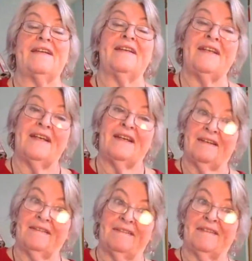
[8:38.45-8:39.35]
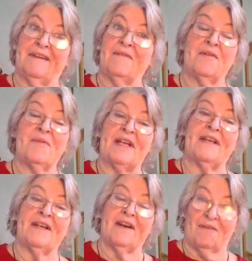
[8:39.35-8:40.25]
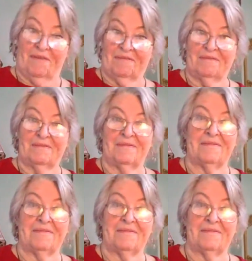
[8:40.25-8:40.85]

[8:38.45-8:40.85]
that we're ready to go.